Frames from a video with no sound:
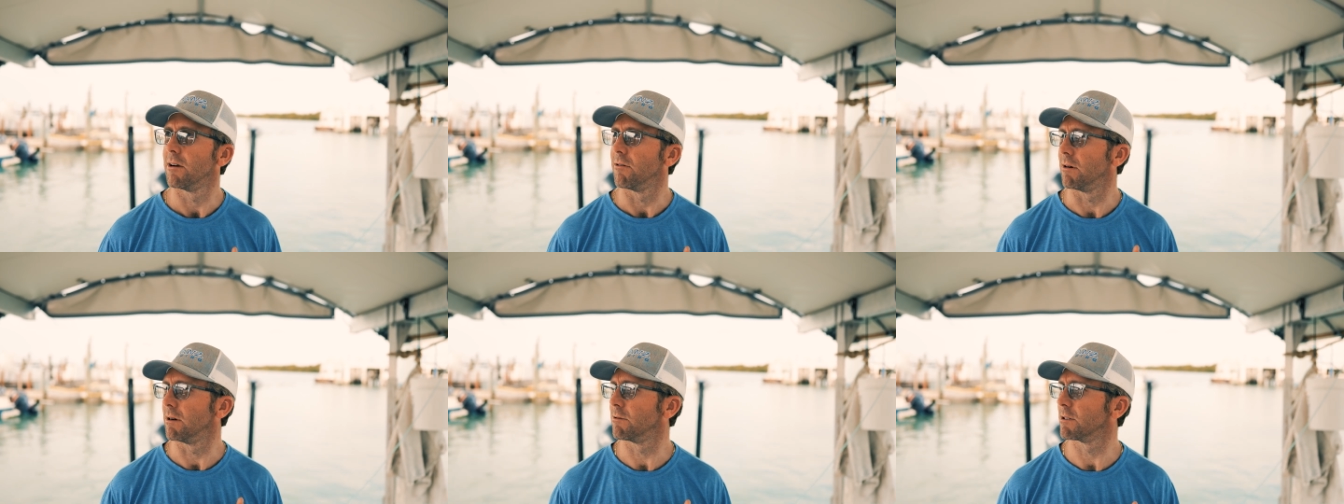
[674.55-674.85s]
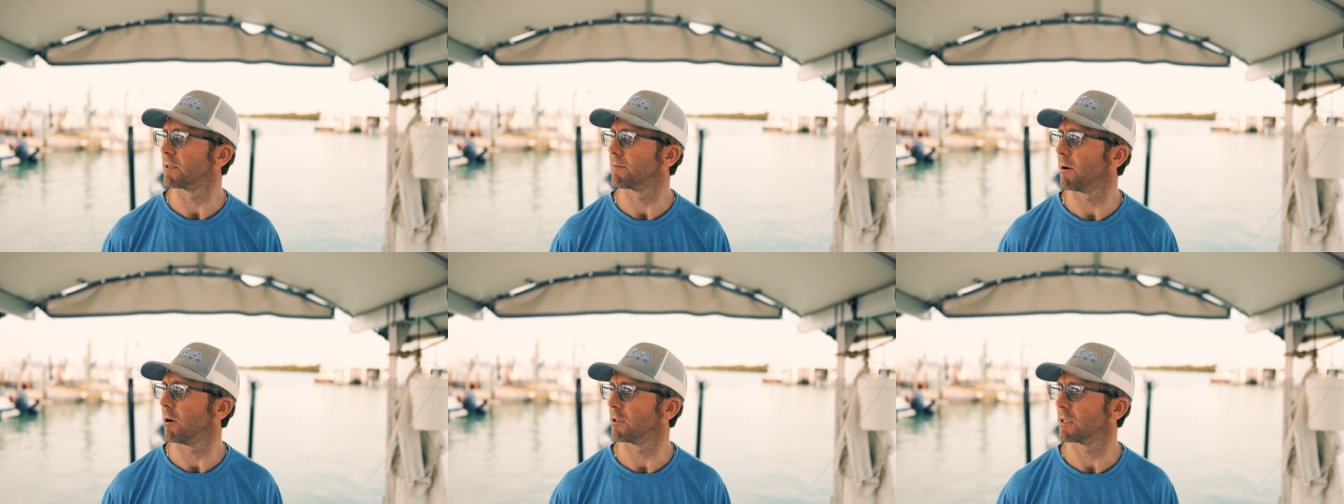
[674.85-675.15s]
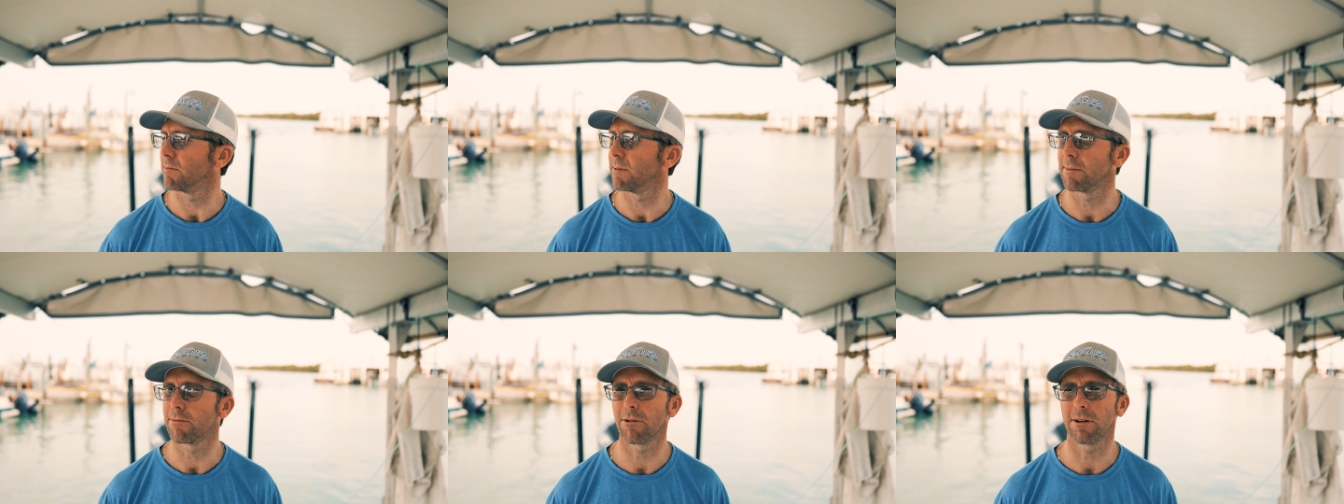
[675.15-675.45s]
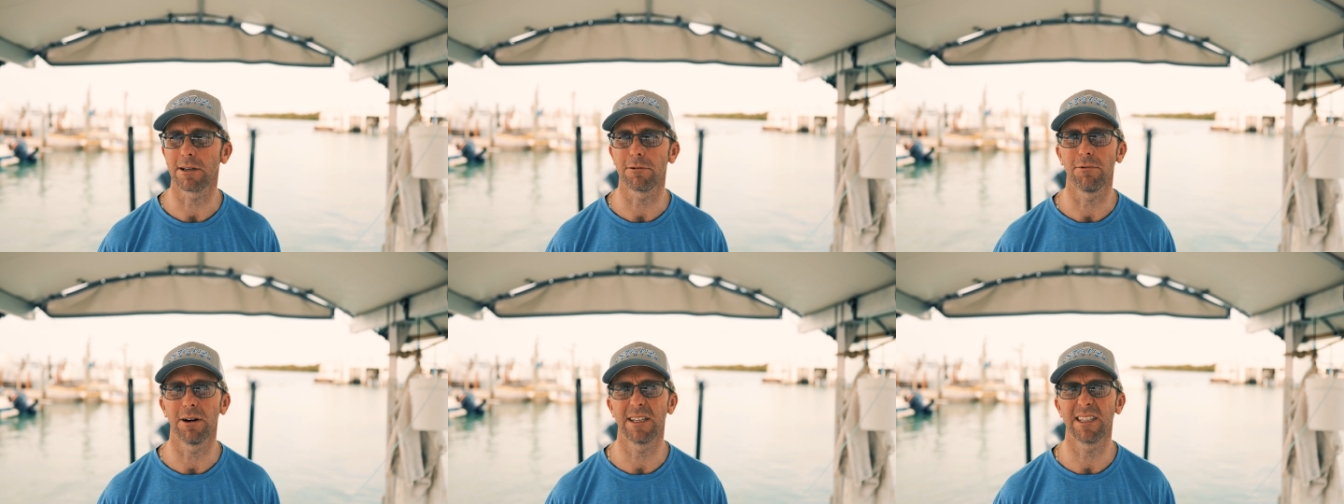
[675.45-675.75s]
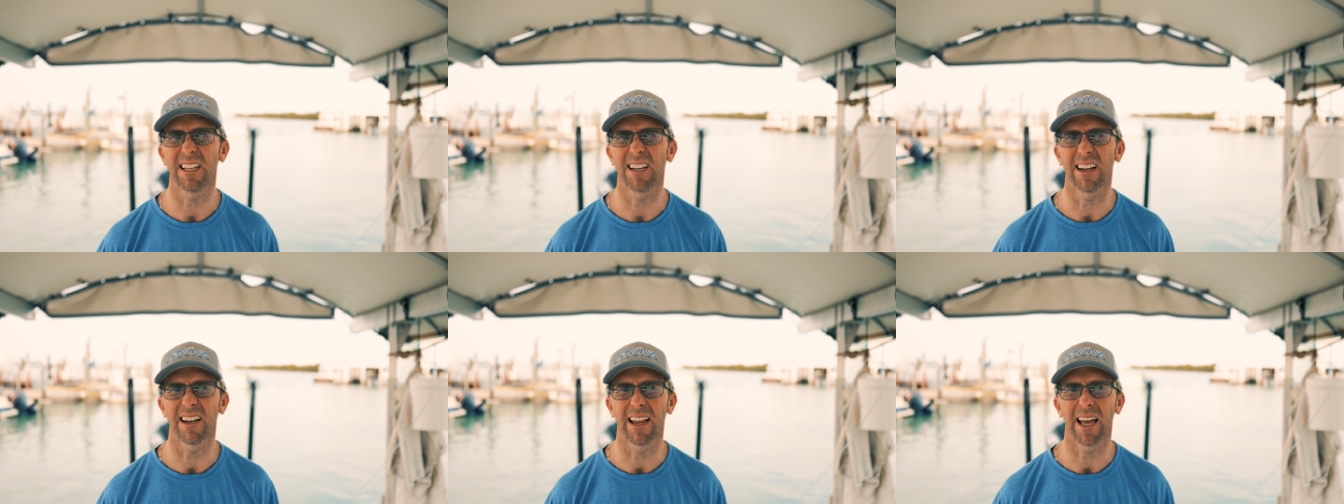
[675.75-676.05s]
It was supposed to be pretty
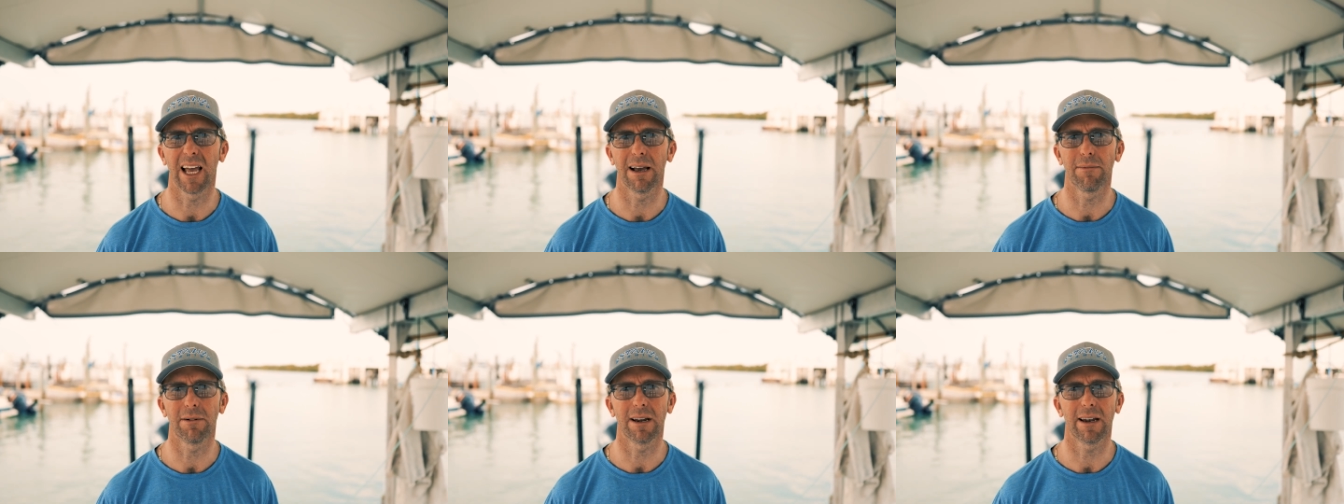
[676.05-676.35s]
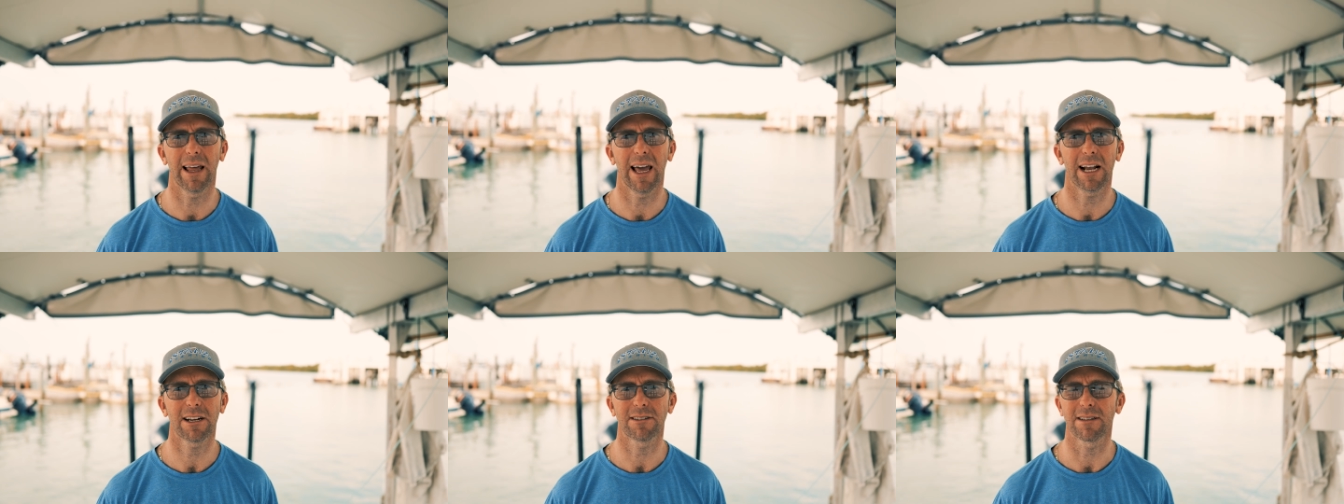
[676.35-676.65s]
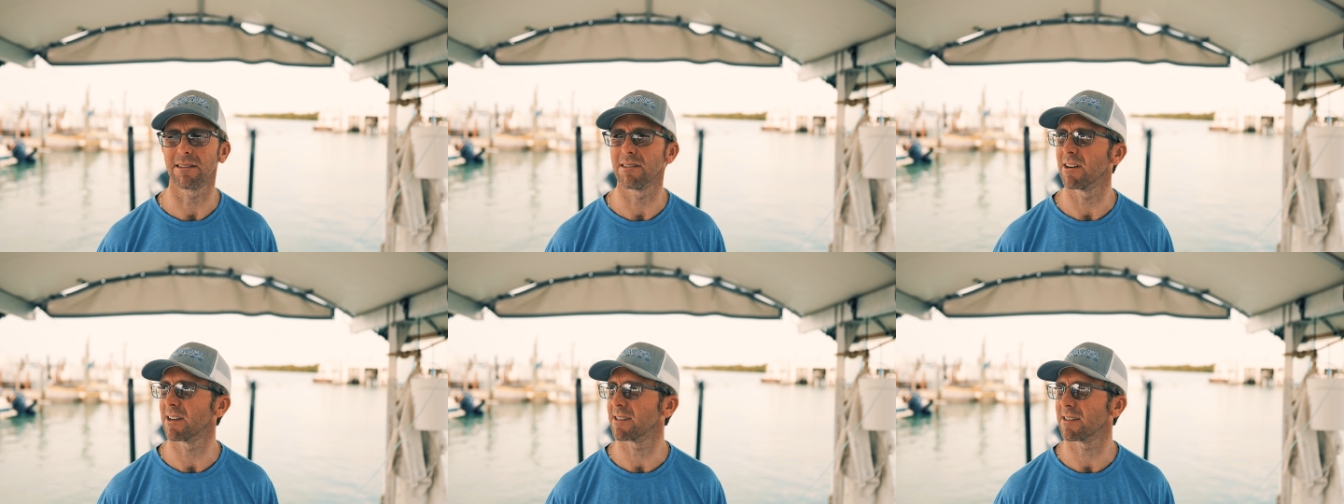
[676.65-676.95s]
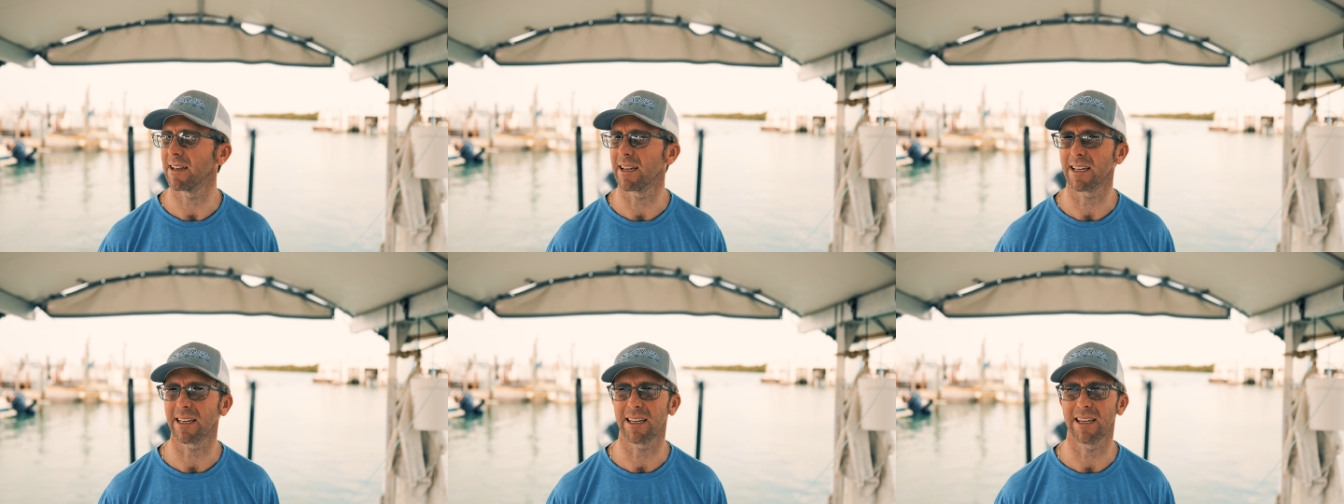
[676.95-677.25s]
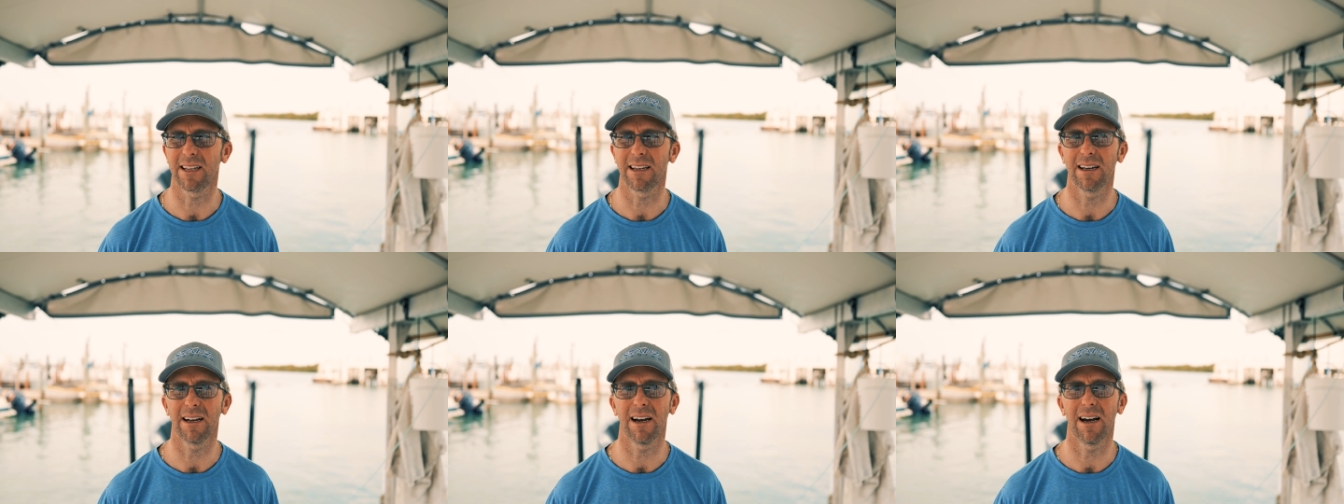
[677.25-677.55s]
windy today, but it actually looks like
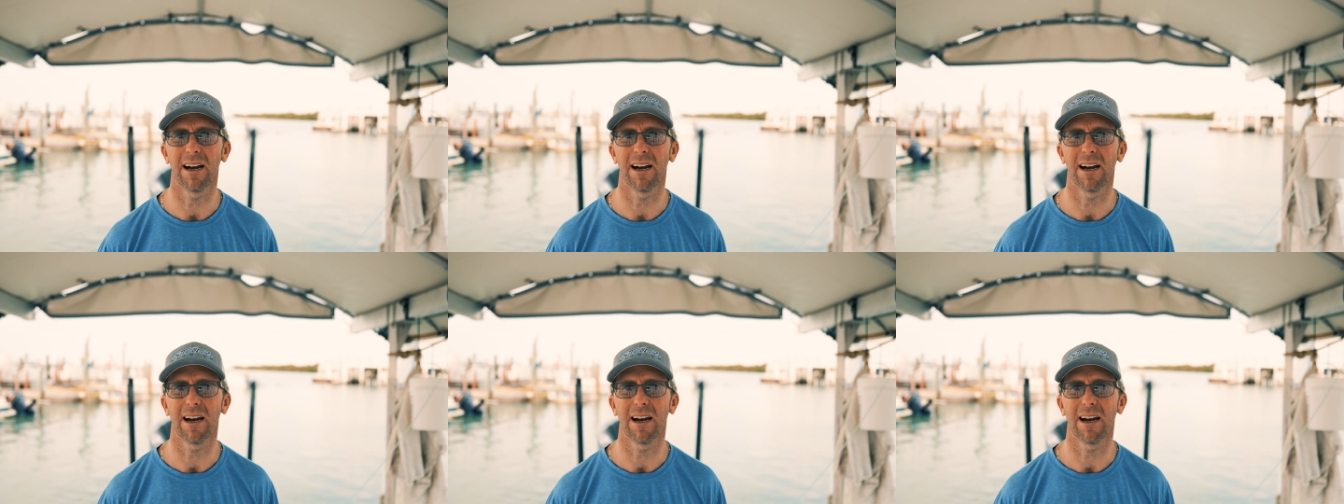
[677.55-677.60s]
it